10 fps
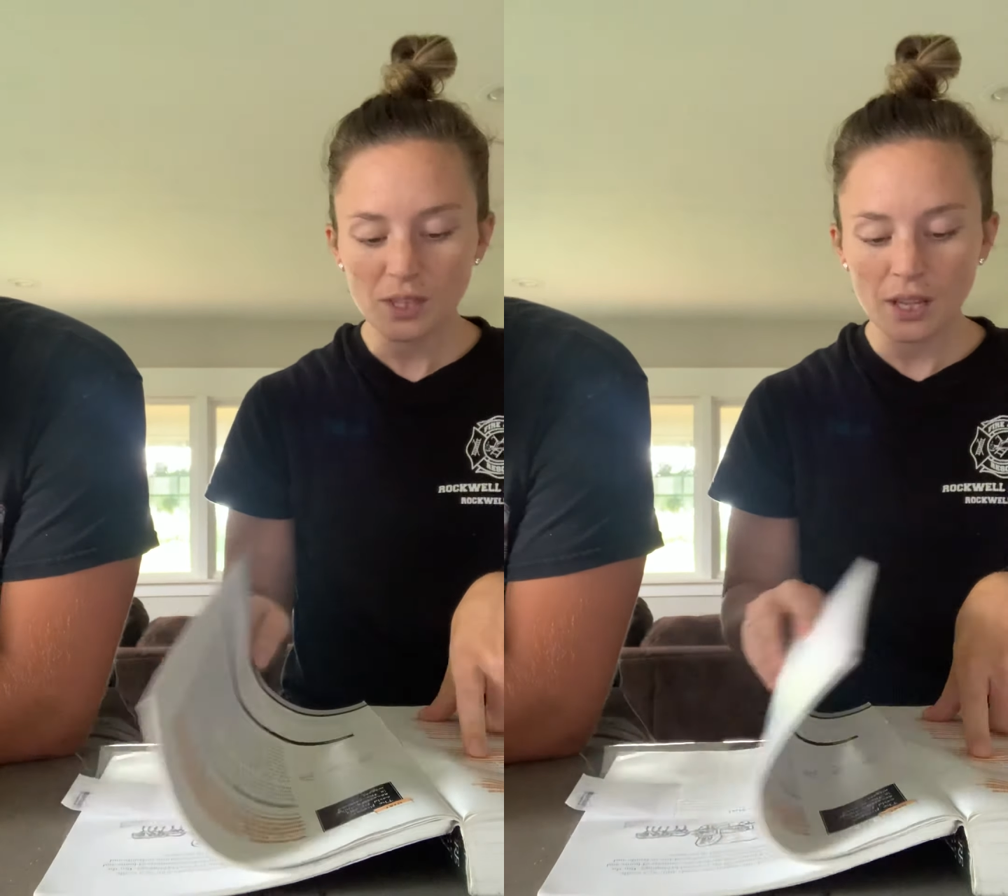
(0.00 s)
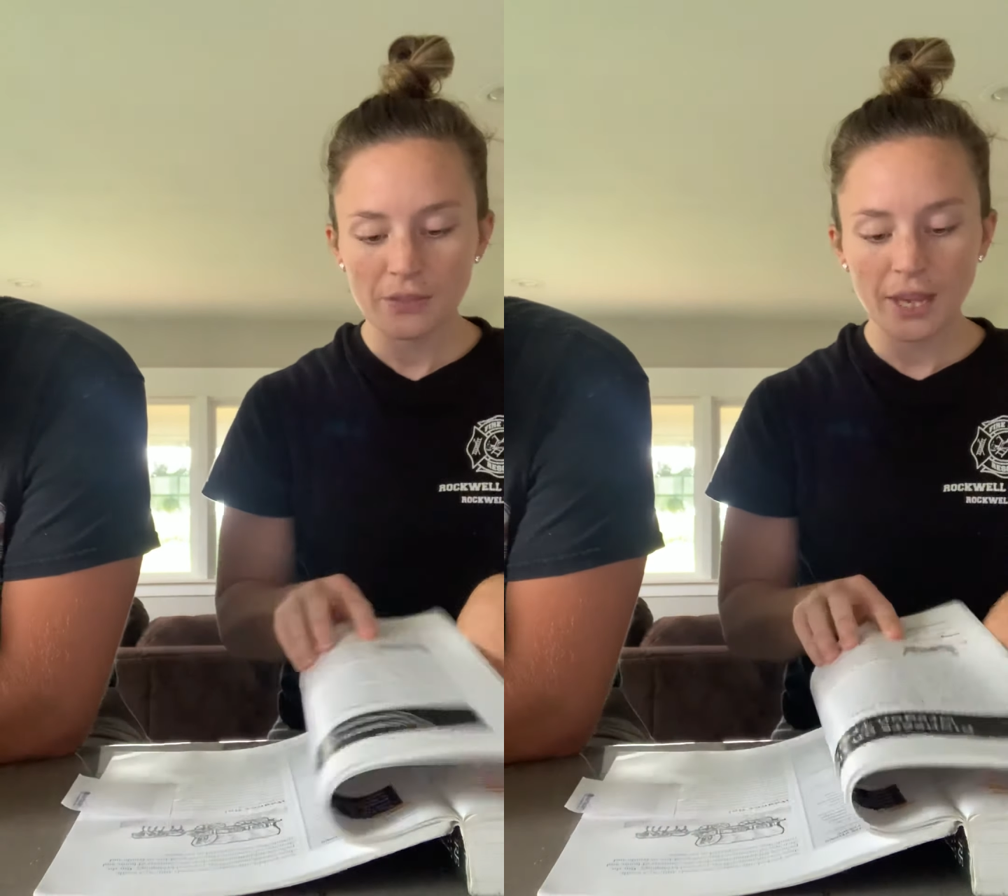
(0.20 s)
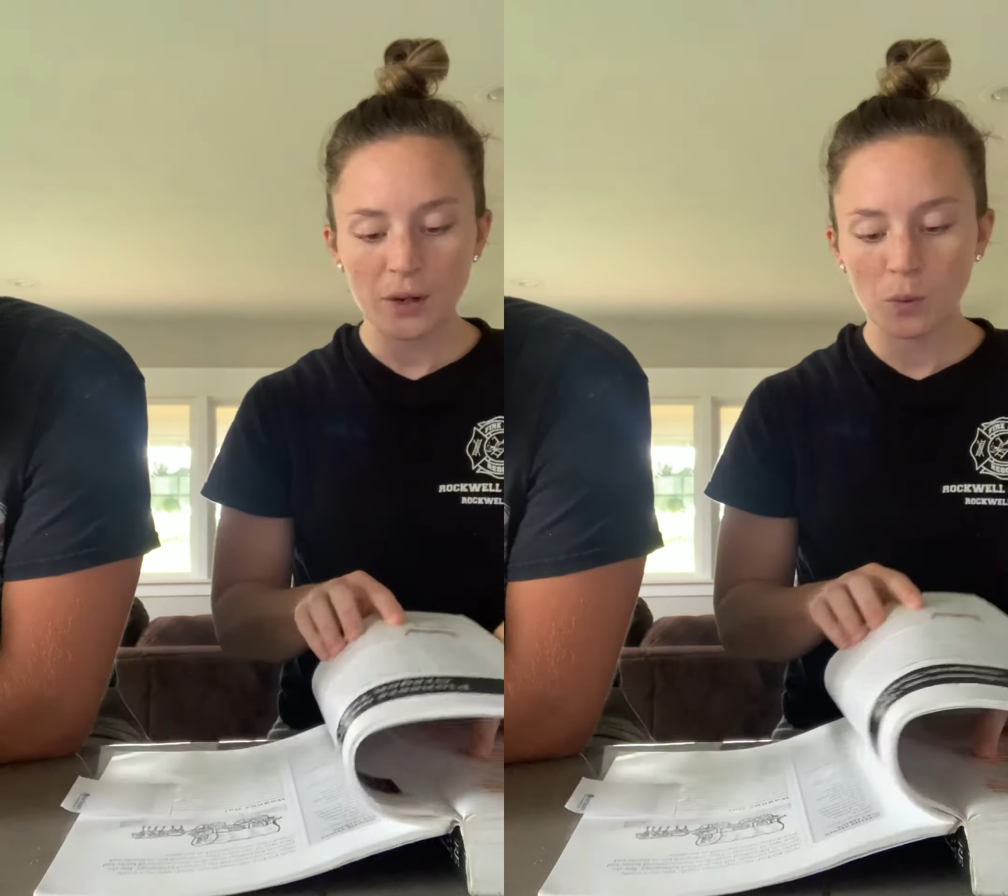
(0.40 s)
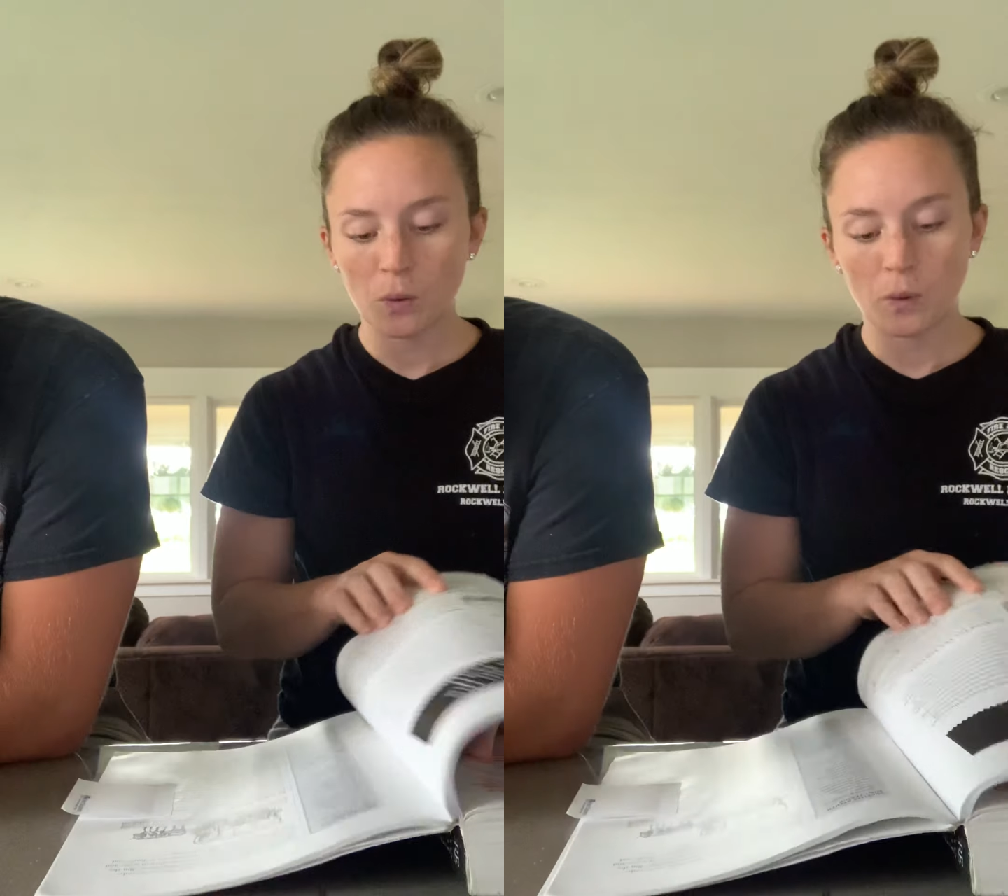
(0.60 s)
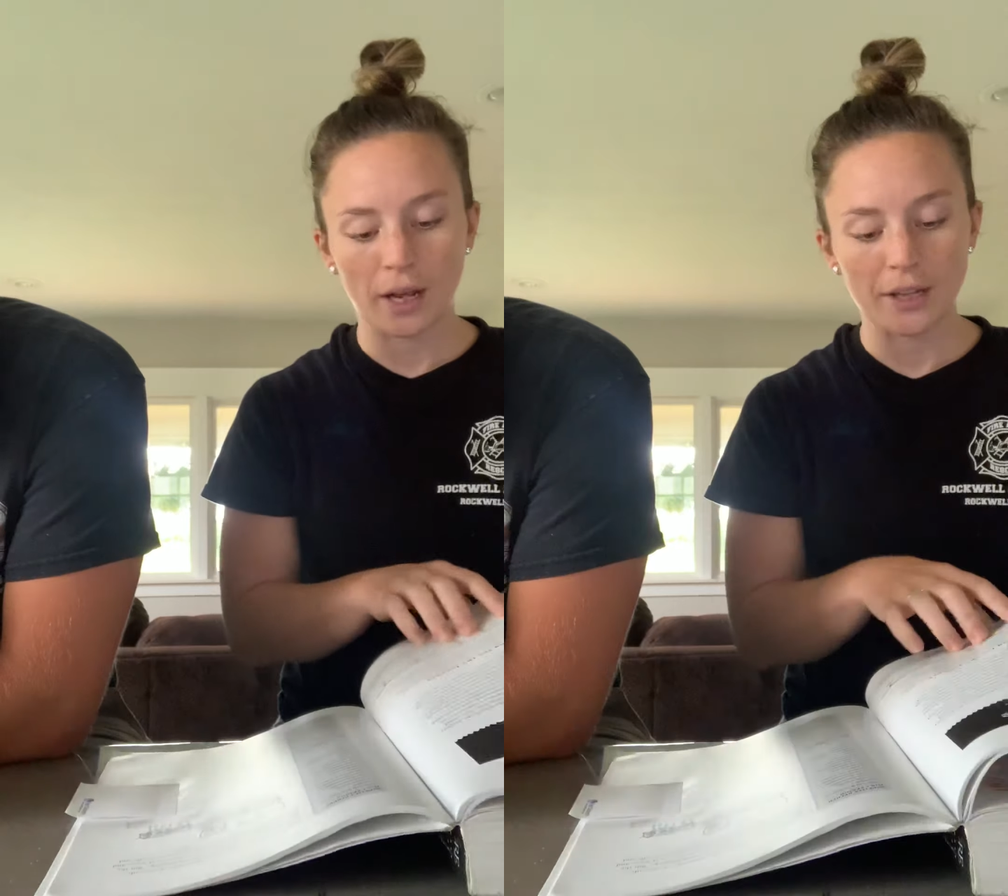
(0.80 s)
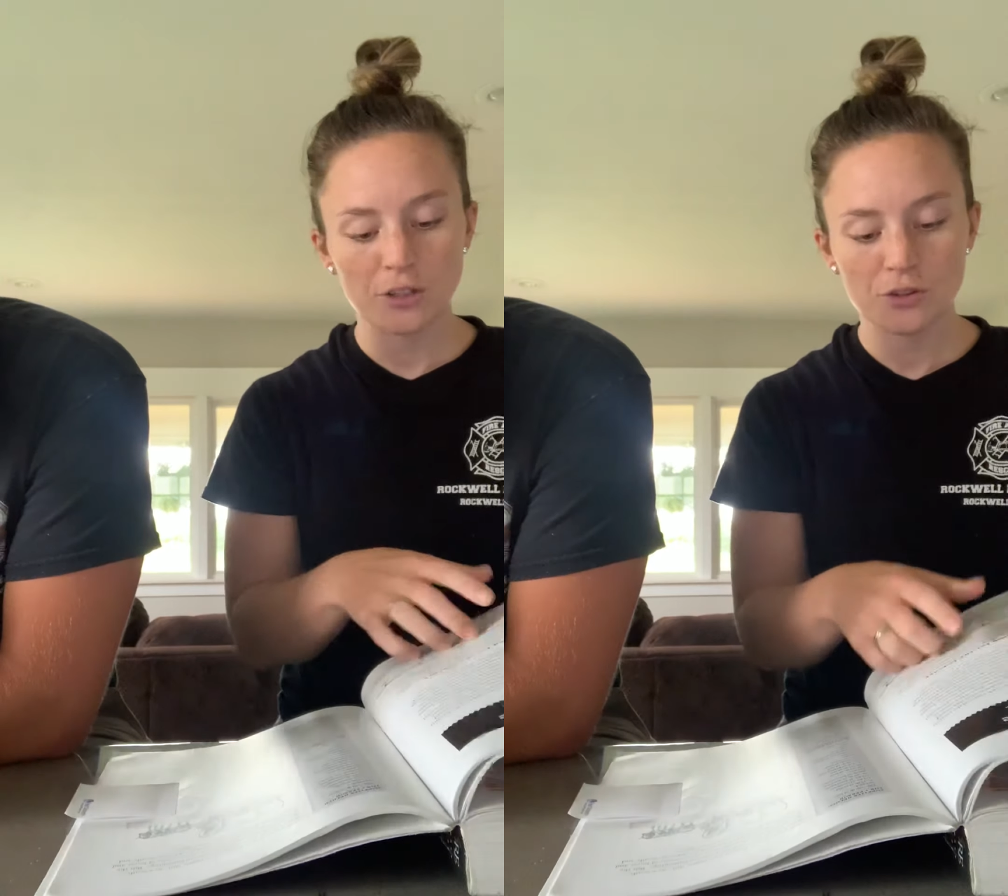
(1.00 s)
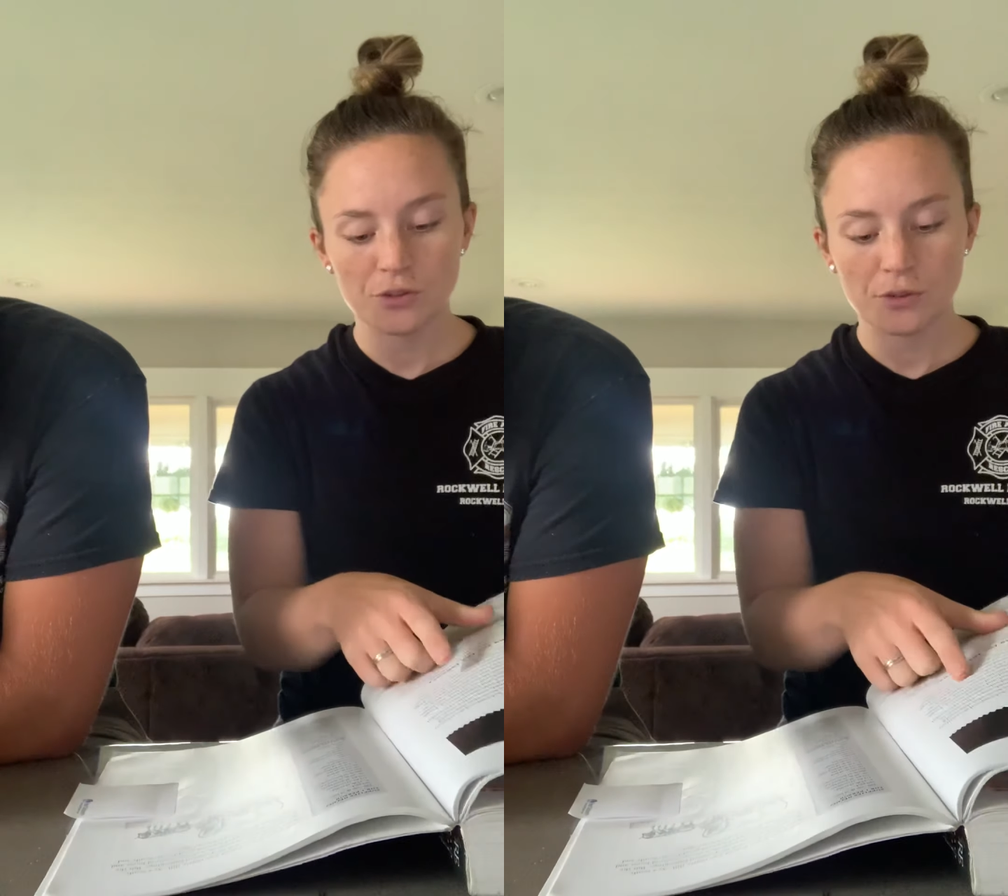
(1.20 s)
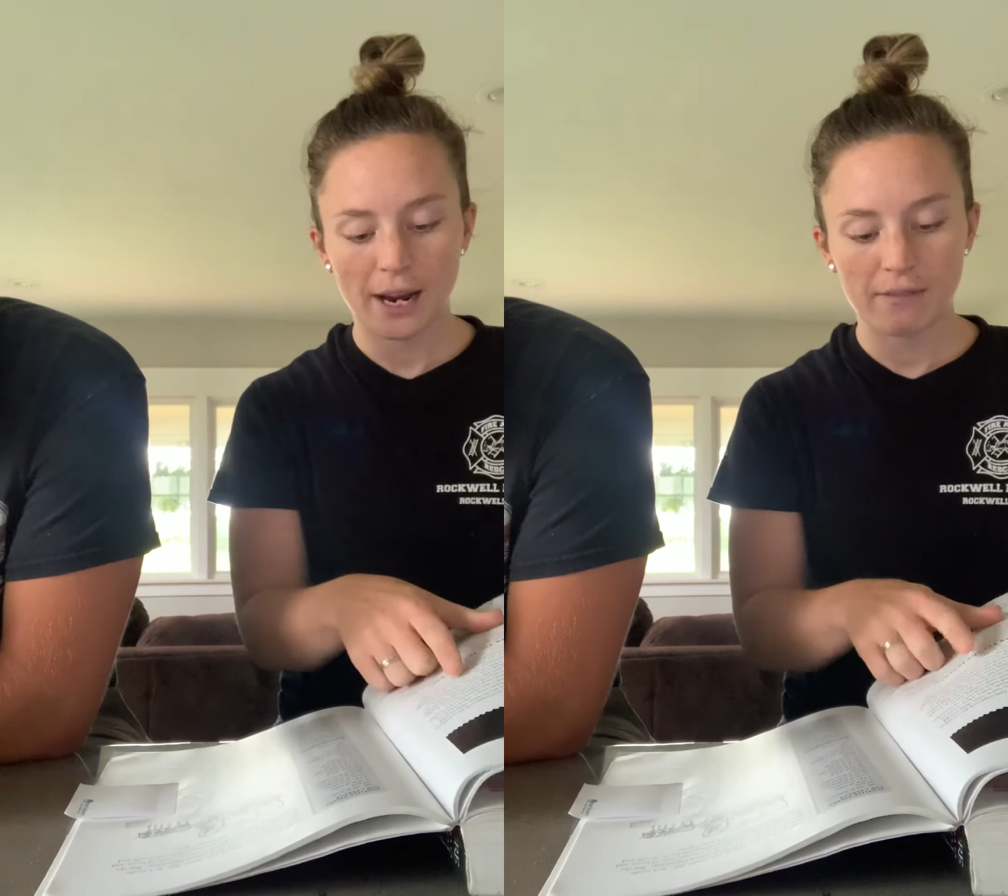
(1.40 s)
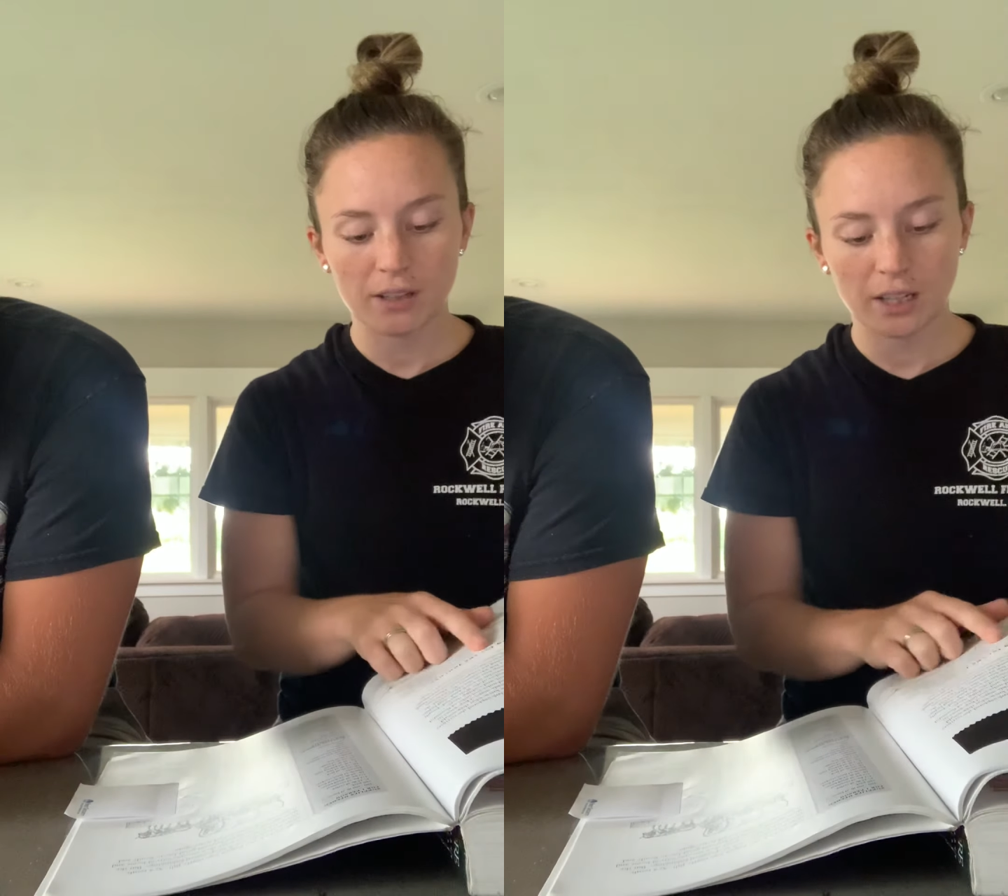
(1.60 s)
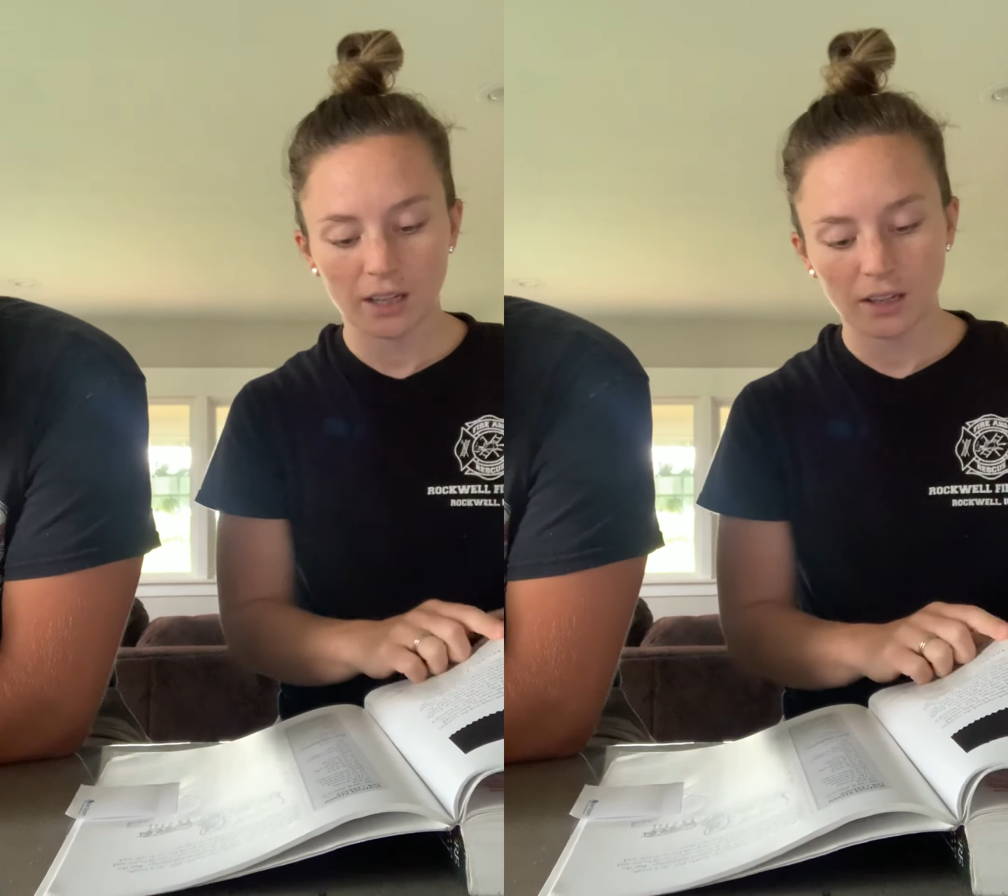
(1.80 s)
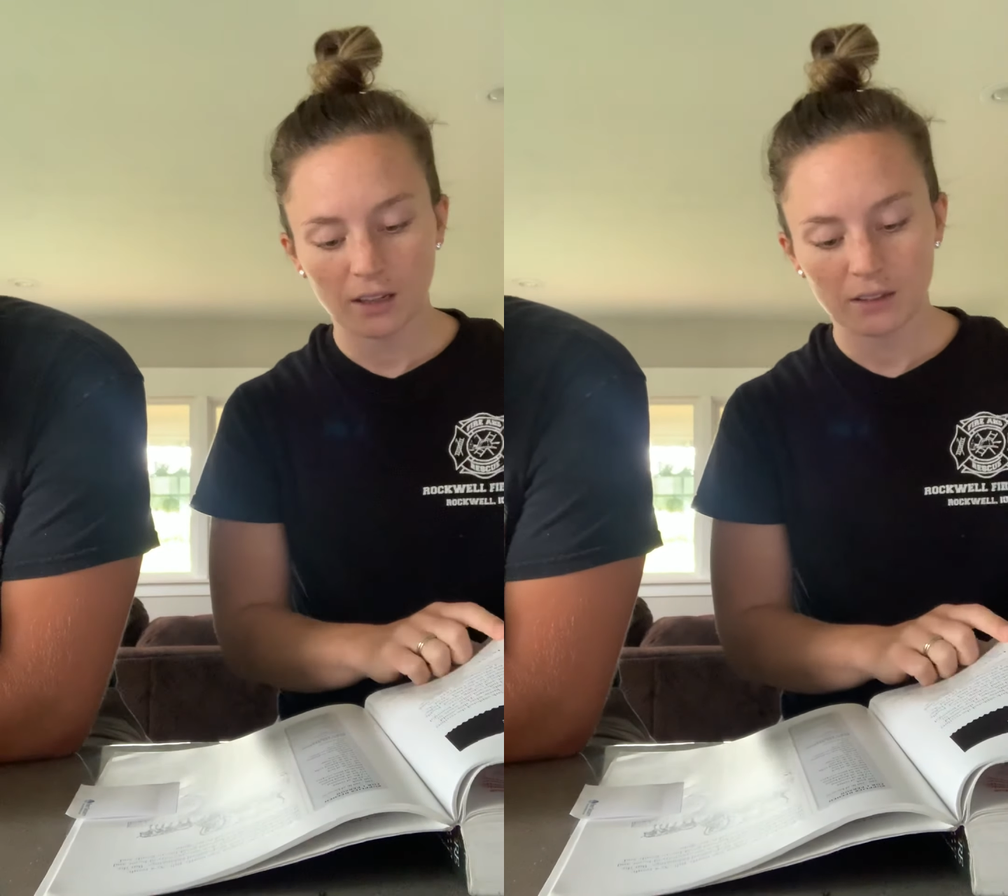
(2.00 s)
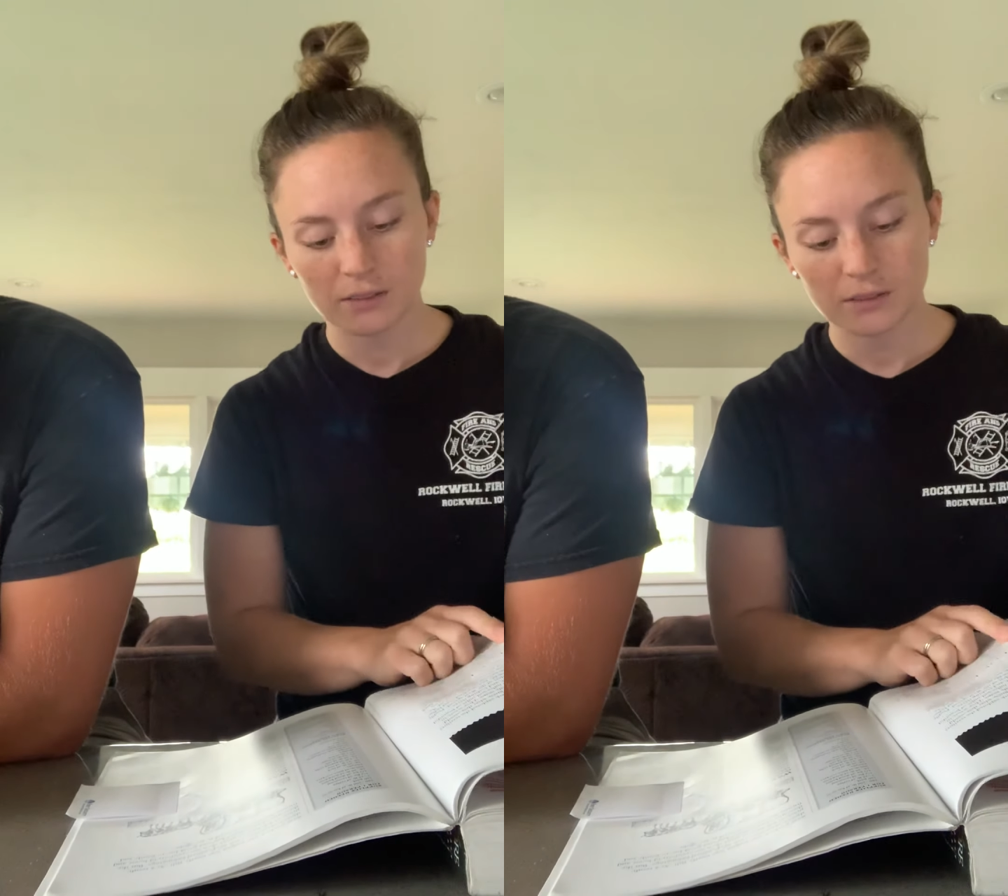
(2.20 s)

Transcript: They were what? Traveling.